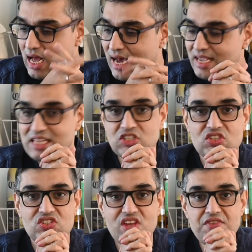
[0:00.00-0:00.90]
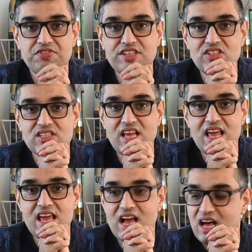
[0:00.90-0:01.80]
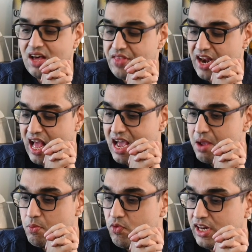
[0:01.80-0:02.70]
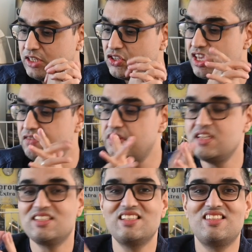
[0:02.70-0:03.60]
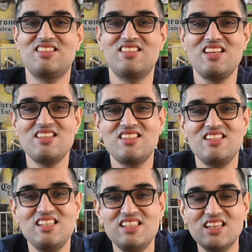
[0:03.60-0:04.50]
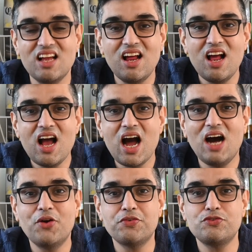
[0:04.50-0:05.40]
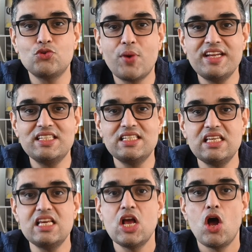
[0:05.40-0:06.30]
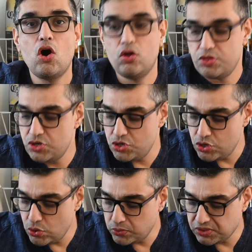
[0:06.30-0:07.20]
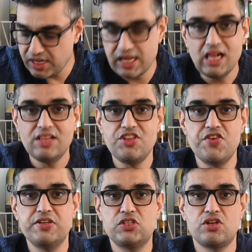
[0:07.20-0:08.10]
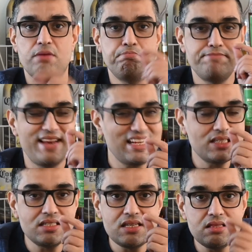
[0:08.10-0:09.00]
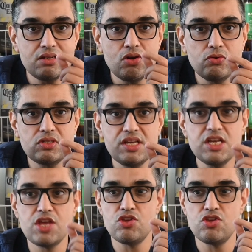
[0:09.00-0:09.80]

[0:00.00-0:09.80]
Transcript: I can safely say that I am willing to give this a 16 out of 20 on the nosing. There is complexity in the nosing.